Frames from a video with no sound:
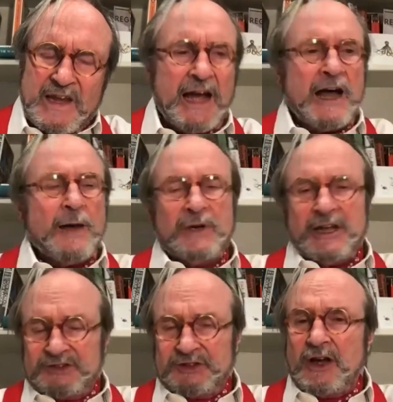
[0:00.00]
Um,
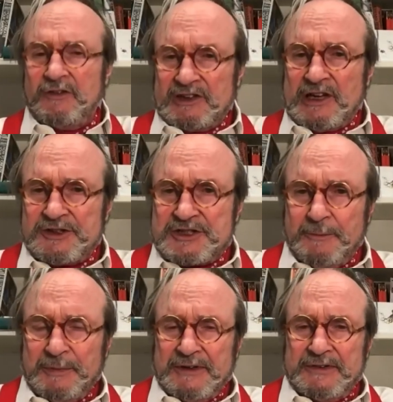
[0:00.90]
it serves large
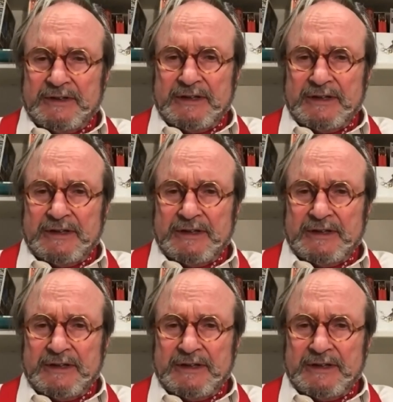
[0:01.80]
companies.